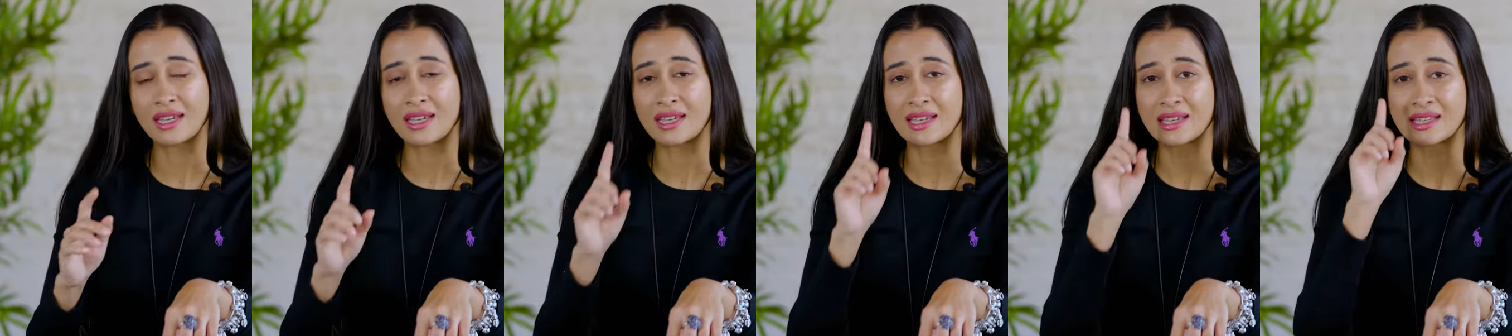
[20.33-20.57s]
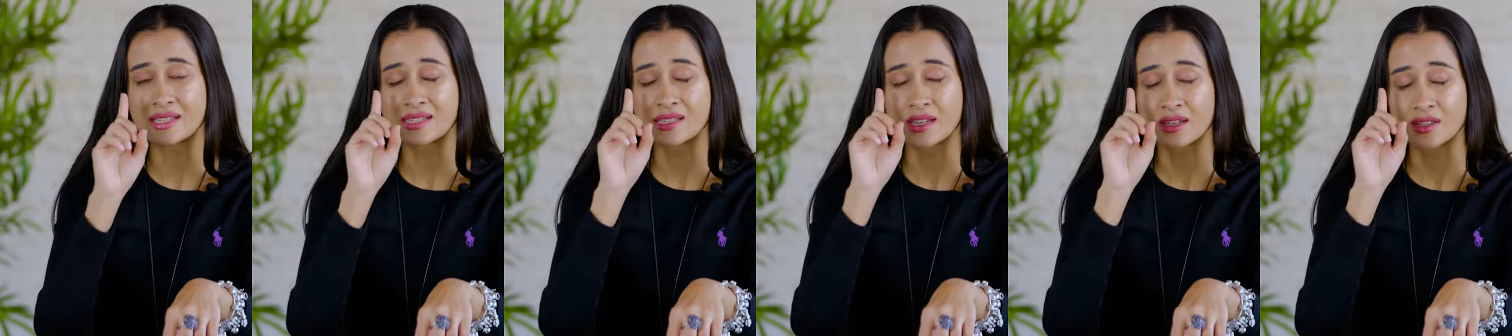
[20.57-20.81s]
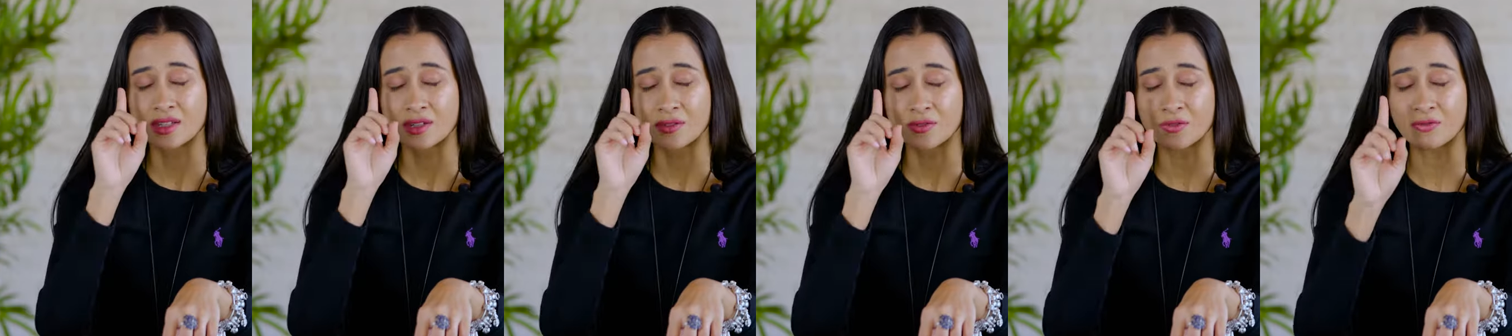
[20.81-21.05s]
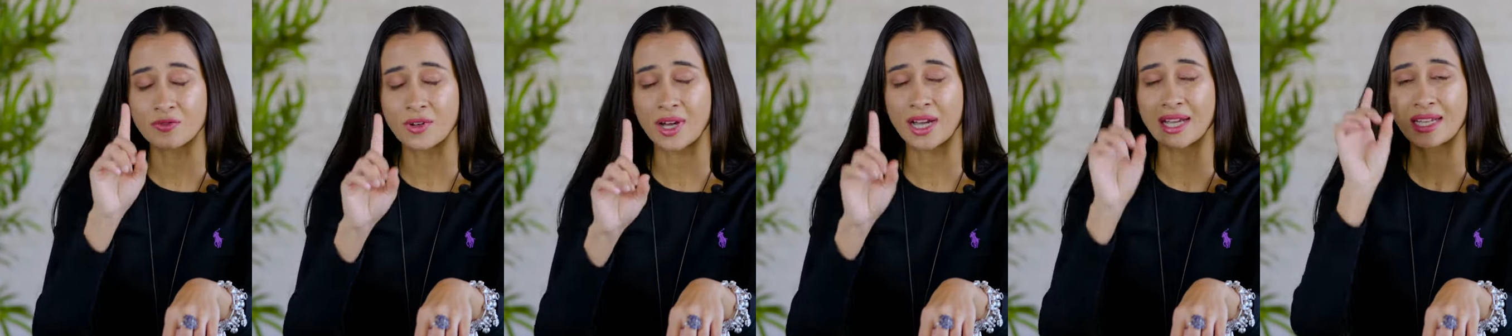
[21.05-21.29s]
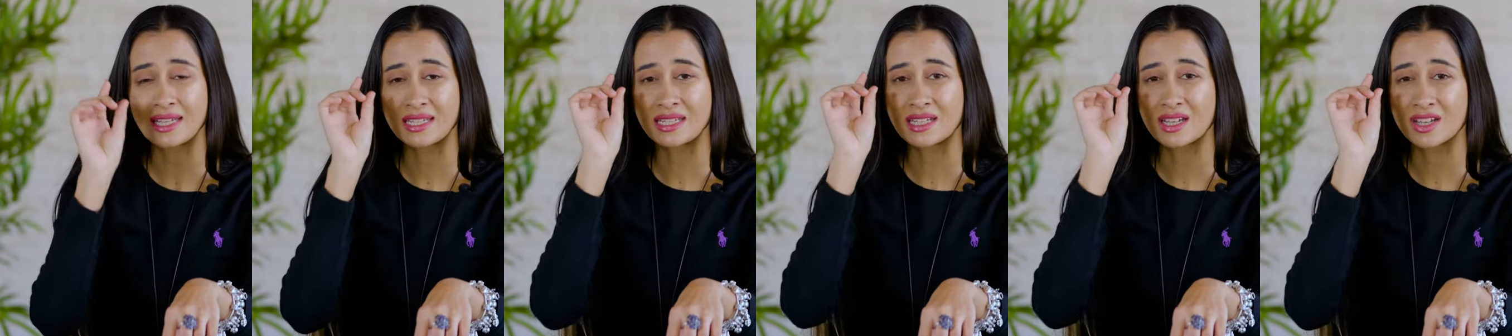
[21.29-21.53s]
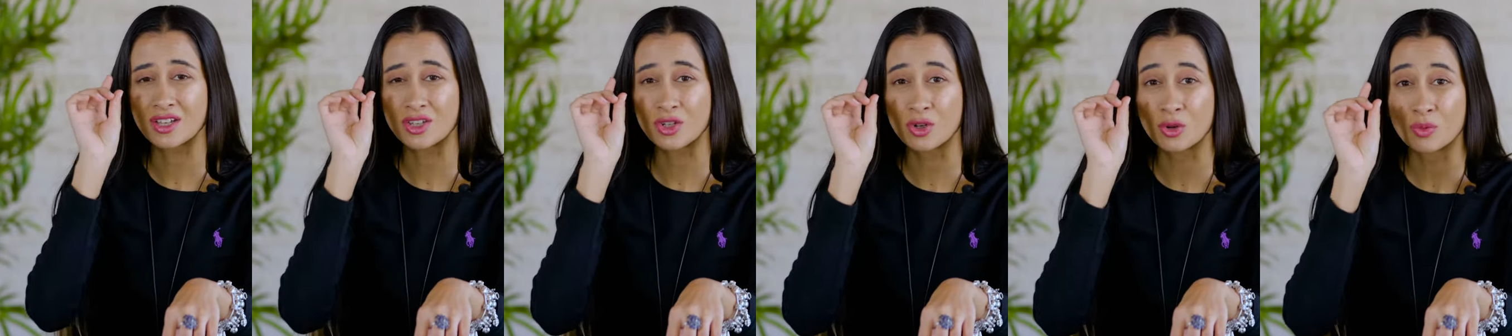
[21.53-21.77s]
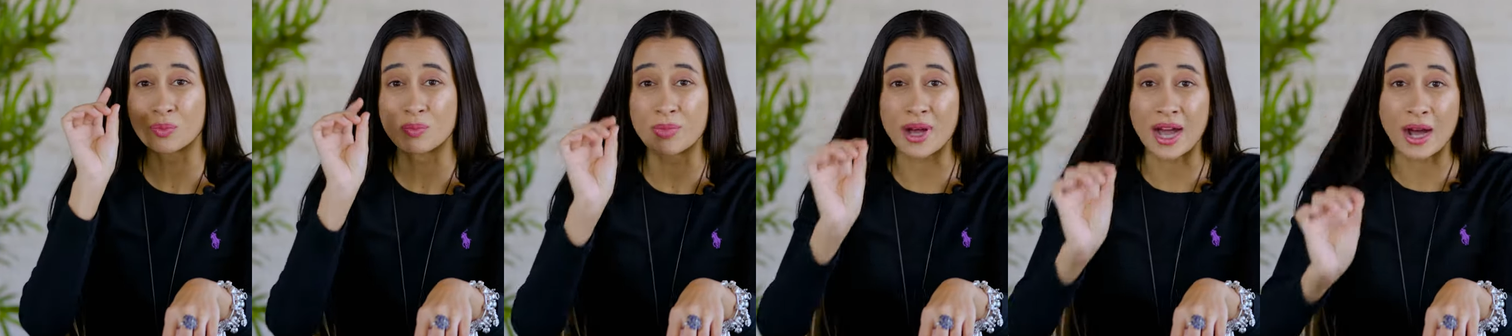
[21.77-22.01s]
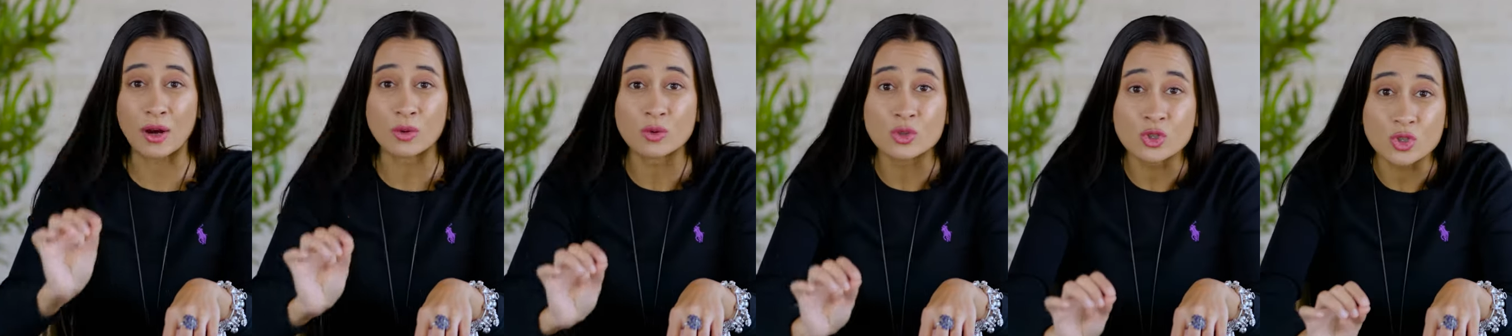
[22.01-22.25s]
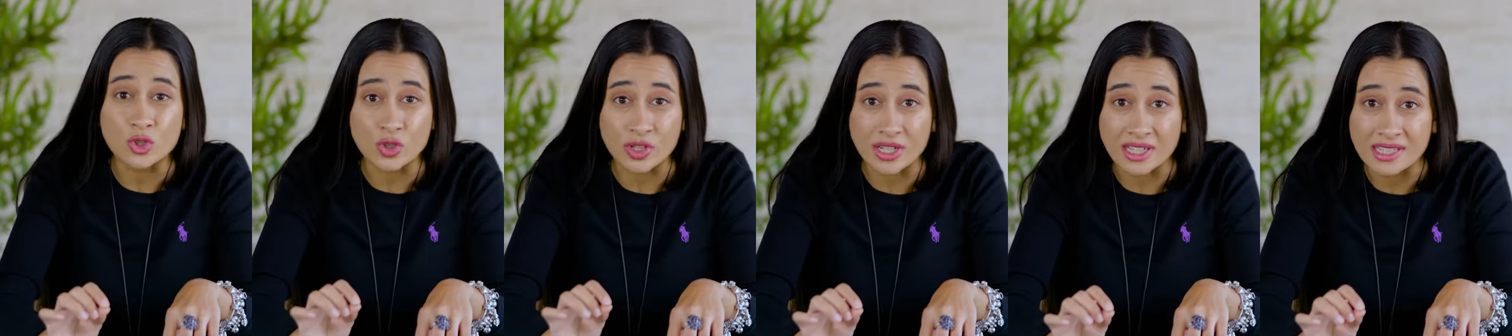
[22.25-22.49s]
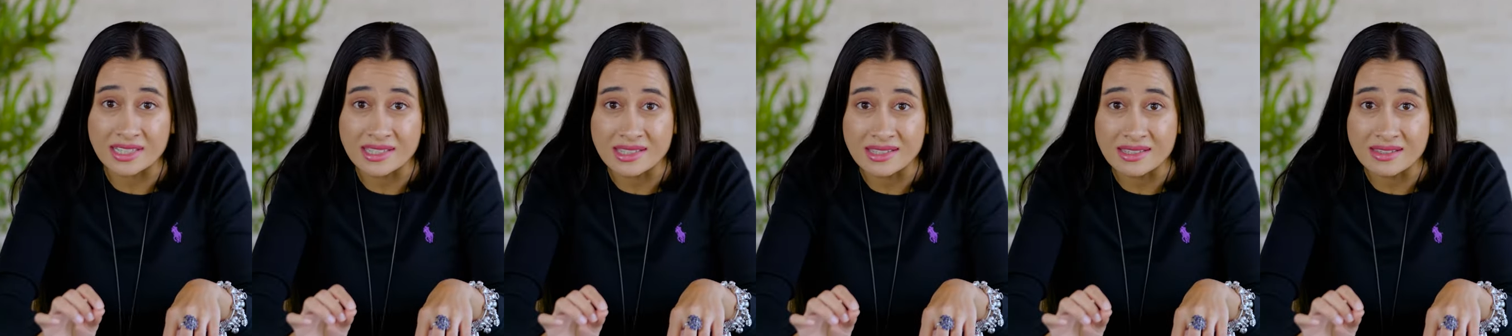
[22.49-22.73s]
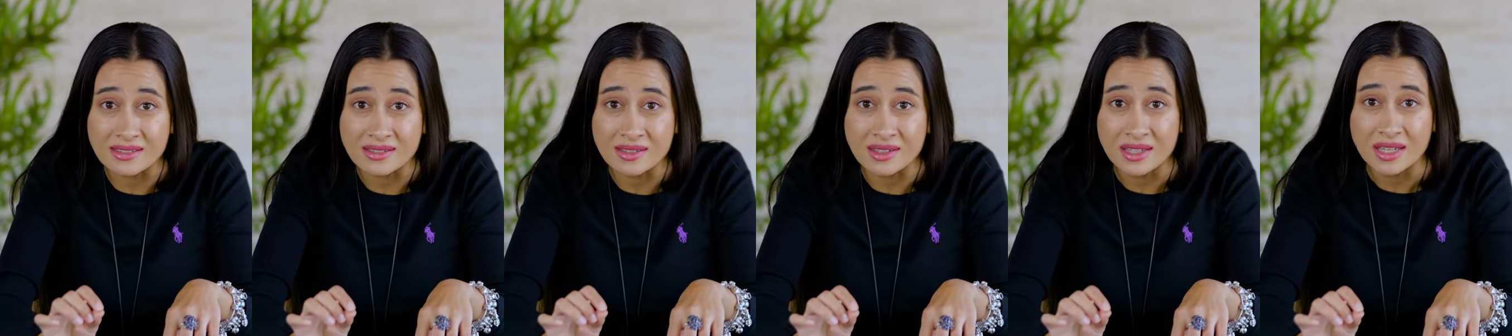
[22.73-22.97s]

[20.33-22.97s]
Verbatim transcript: is to find your boundaries.